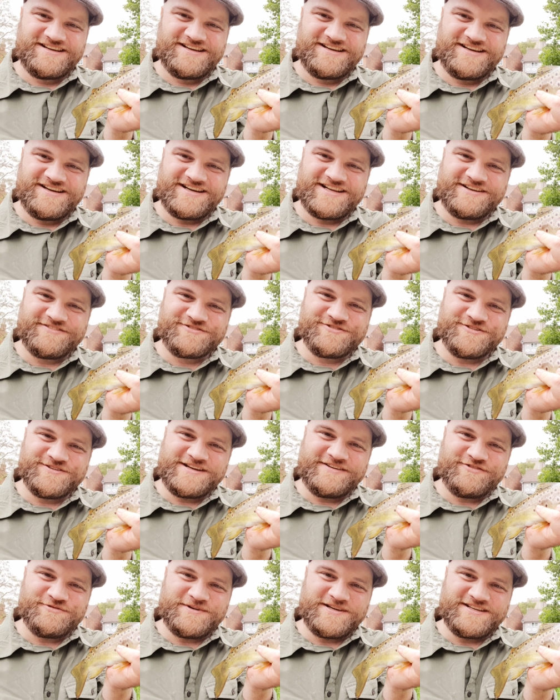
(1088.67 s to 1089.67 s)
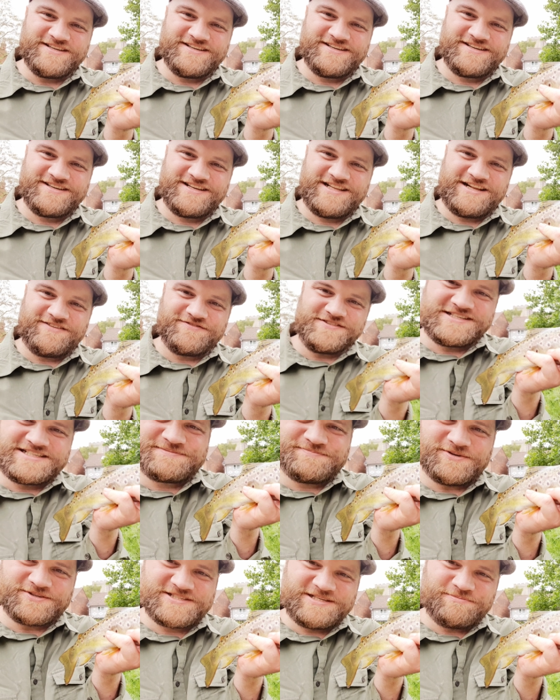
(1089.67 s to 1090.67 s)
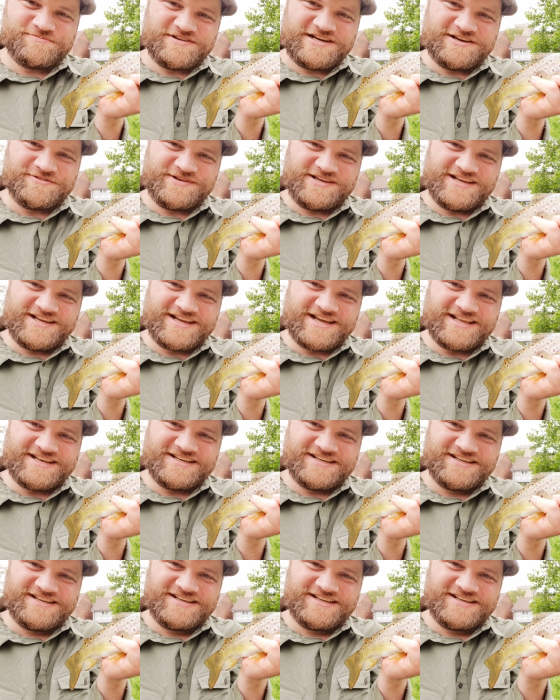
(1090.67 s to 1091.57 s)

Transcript: and I've caught another one, lovely spotty brownie again,